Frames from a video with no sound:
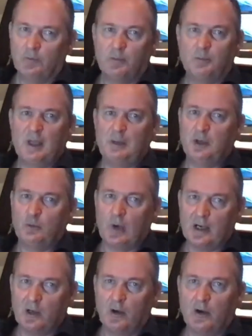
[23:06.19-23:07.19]
maybe
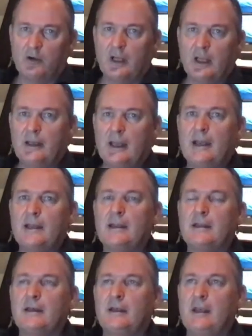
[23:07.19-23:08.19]
quite long, and then
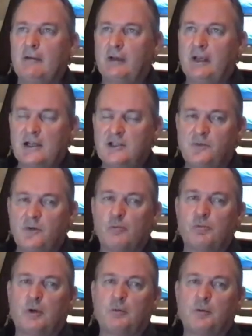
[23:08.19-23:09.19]
you have a cash flow
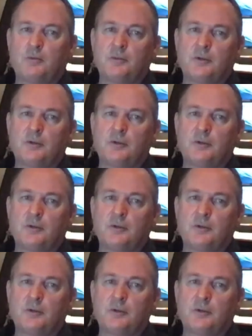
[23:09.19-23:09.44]
problem.